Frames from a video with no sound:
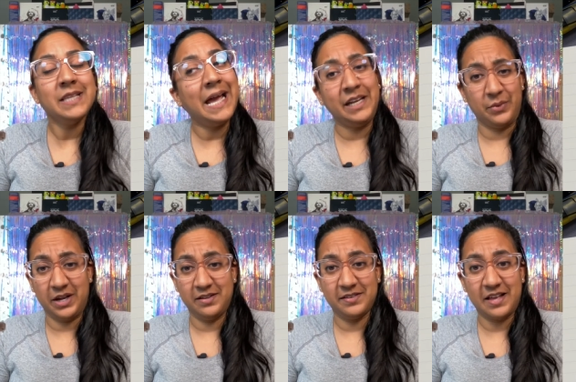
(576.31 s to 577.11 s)

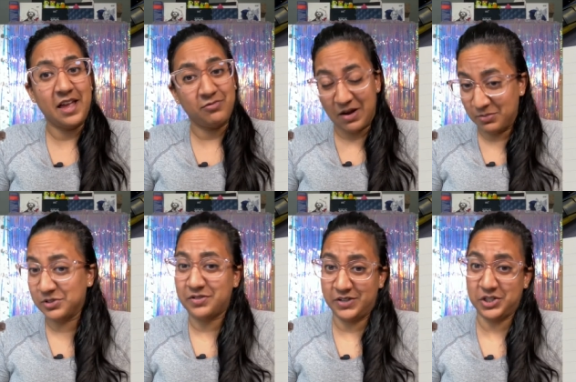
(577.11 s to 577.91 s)
Anyway, I have
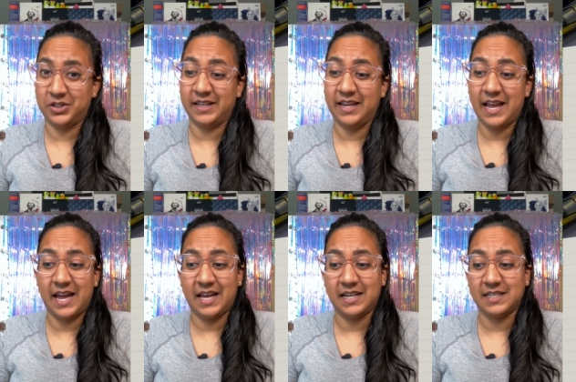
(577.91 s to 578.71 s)
rambled sufficiently,
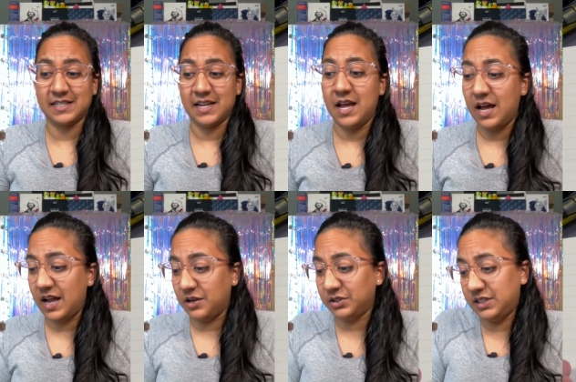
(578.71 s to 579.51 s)
and
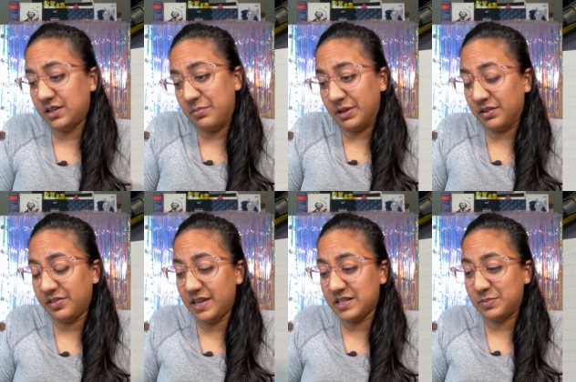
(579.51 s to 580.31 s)
I only did a bit of
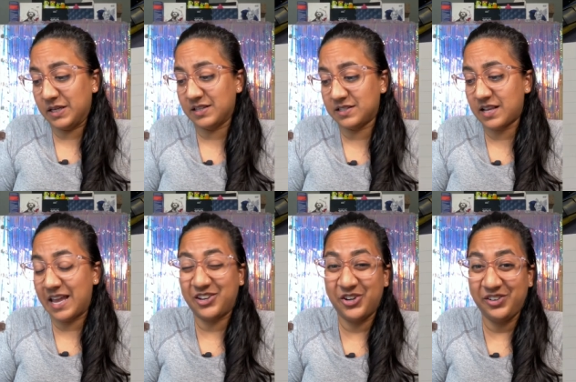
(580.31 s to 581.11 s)
things because
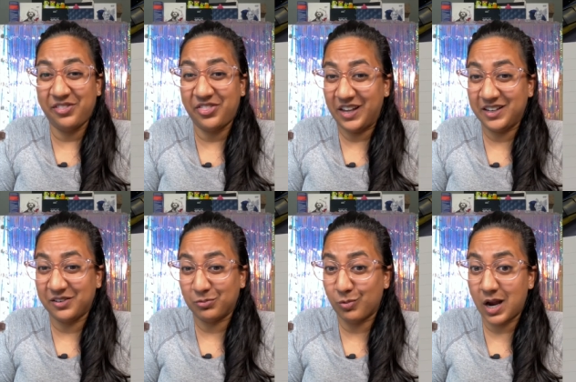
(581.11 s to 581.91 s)
I couldn't think
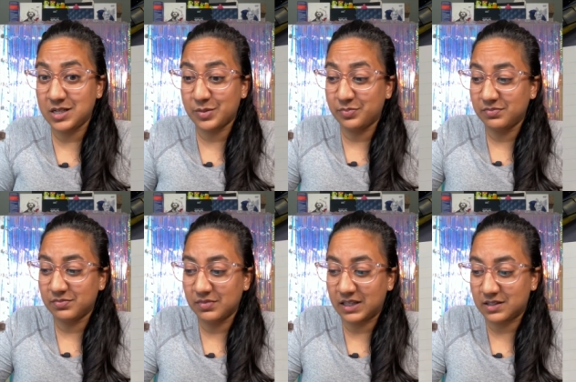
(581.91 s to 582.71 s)
and write
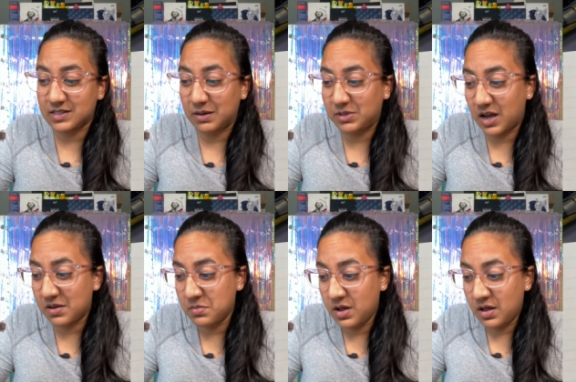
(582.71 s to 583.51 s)
at the same
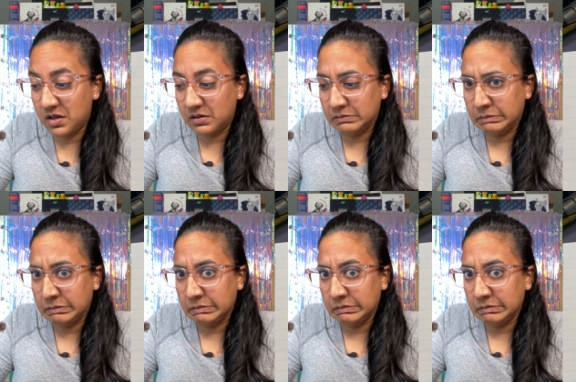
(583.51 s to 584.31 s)
time.
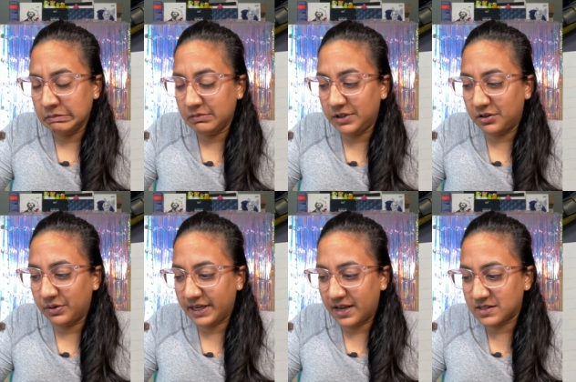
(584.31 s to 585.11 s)
You know,
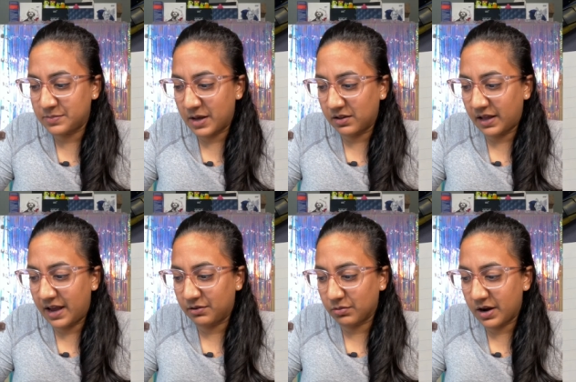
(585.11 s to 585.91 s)
I can't spell
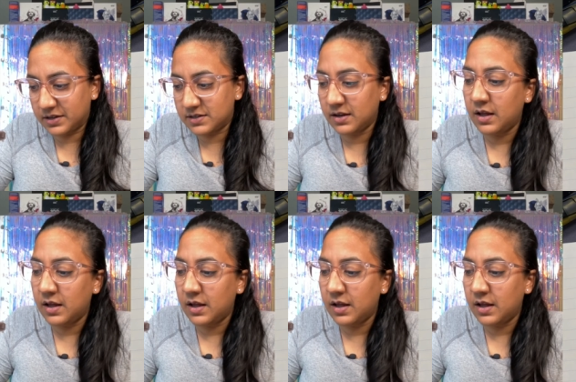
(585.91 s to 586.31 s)
and write.